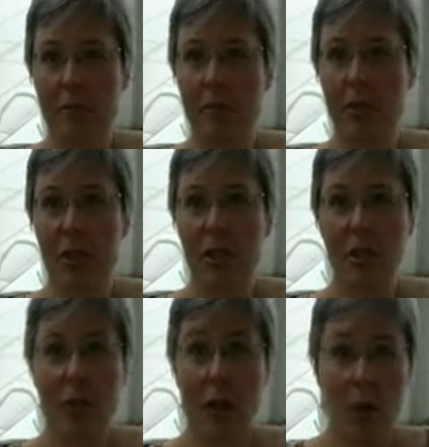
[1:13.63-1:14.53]
Does it
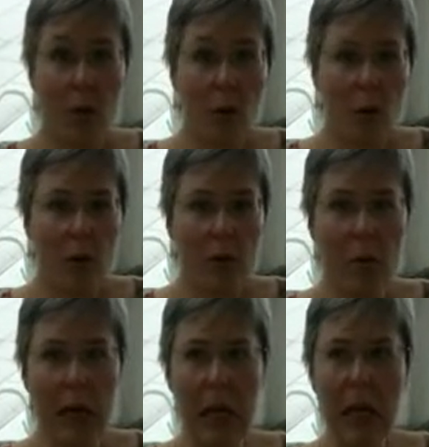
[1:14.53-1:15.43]
strike a chord with
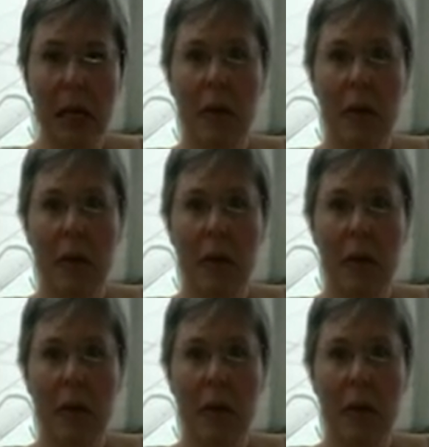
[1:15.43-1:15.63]
me?